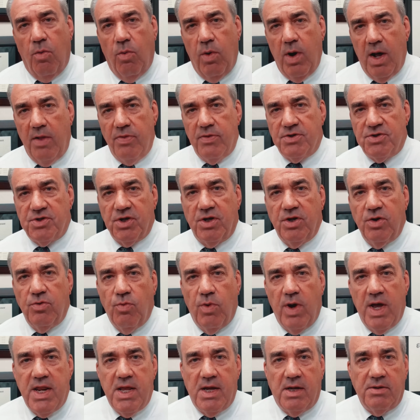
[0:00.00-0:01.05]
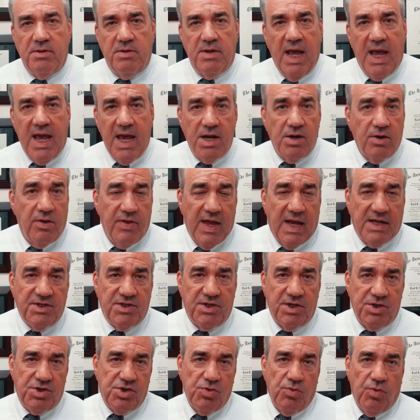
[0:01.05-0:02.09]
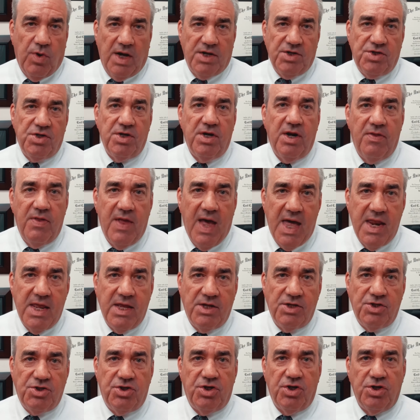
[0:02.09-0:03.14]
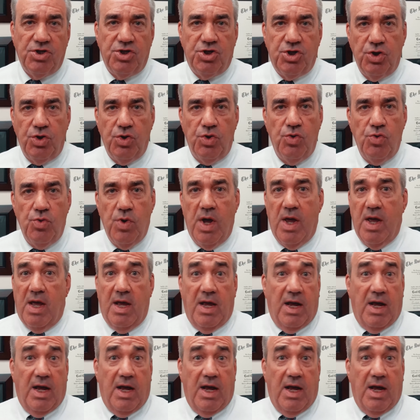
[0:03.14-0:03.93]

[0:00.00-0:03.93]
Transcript: Well, there's a good way to handle that situation, and that is to do